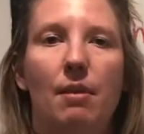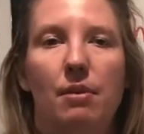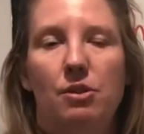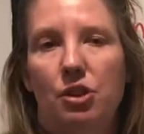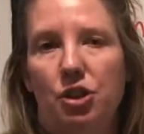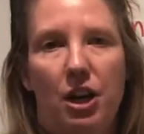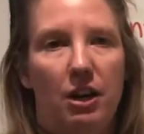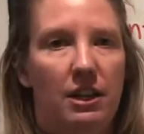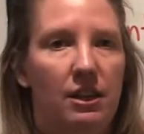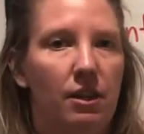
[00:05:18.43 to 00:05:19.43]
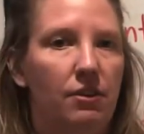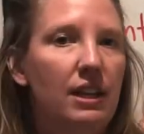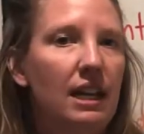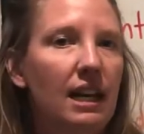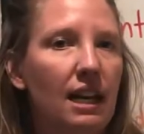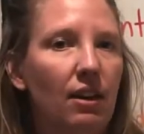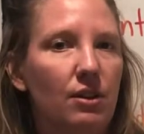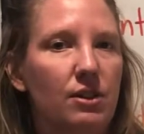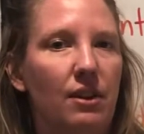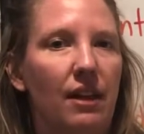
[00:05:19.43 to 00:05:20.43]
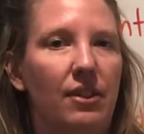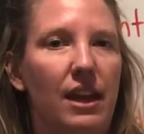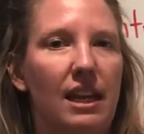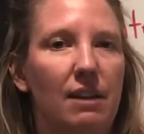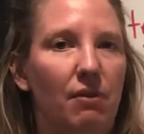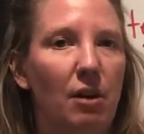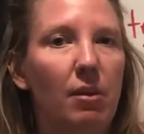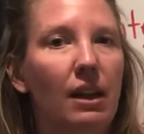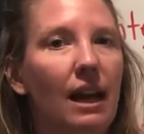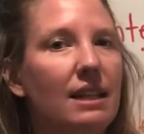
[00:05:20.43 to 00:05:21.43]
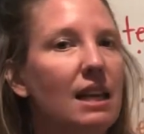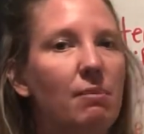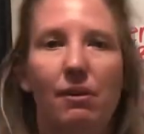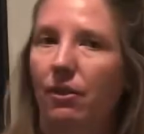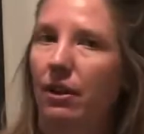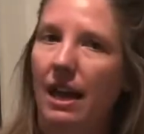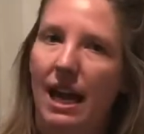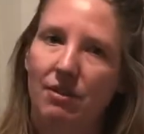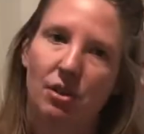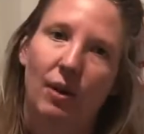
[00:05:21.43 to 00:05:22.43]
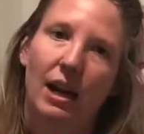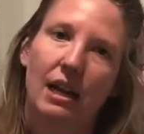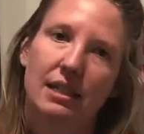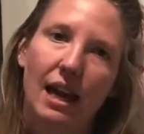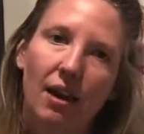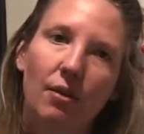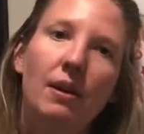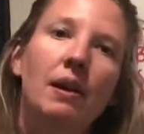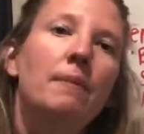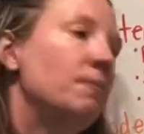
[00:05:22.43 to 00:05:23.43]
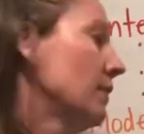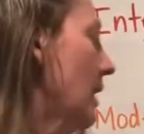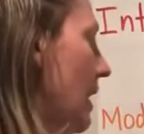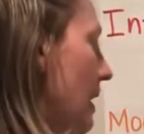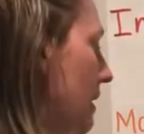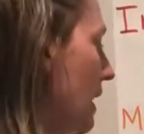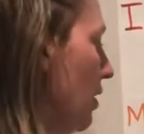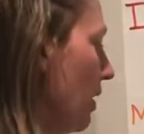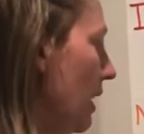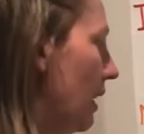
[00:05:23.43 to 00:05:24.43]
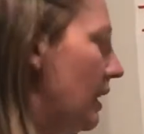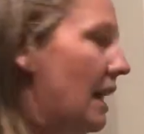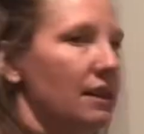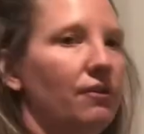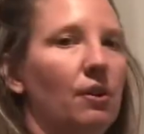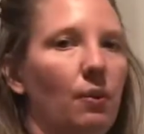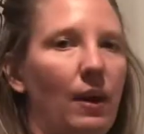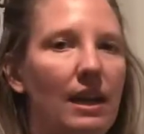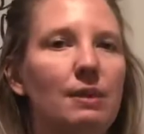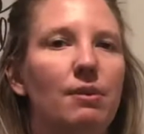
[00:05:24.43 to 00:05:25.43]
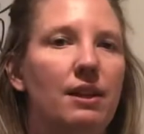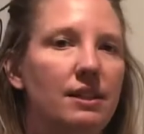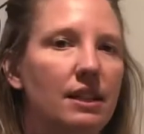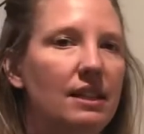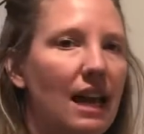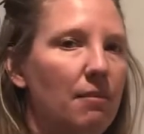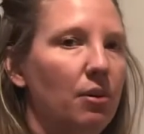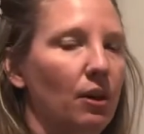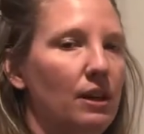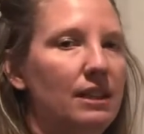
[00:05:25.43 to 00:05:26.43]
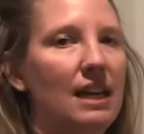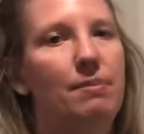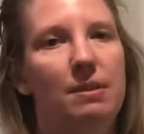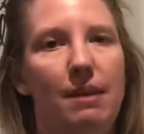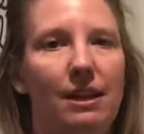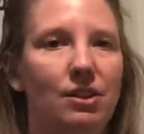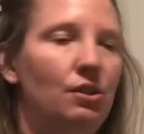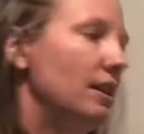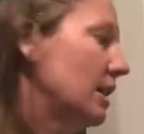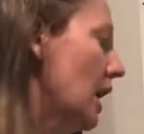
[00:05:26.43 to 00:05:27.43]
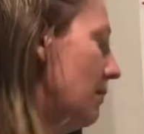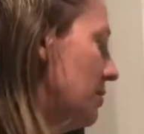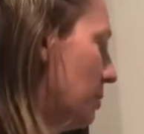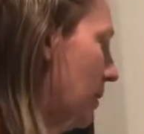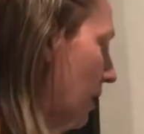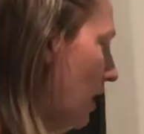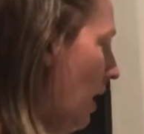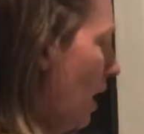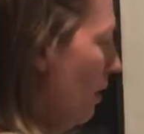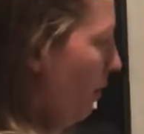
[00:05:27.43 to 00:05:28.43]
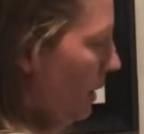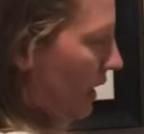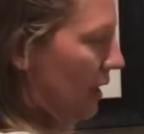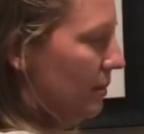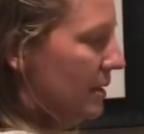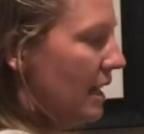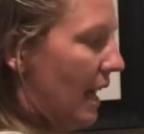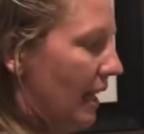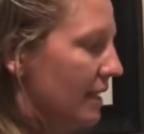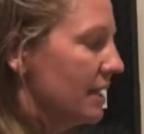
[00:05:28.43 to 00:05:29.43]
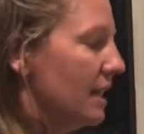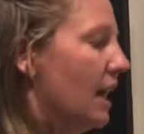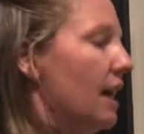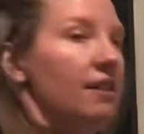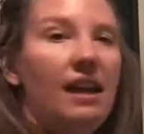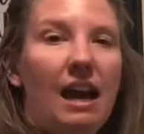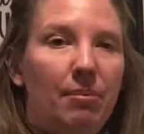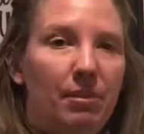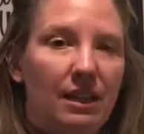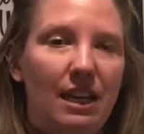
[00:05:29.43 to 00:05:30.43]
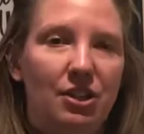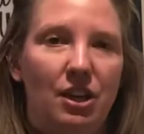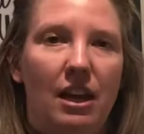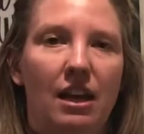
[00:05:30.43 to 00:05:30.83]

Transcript: just sharing their thinking out so that they can verbalize it before they have to write it down. It can look at a lot of different ways, but this is that important step to make students comfortable for what comes next, the application.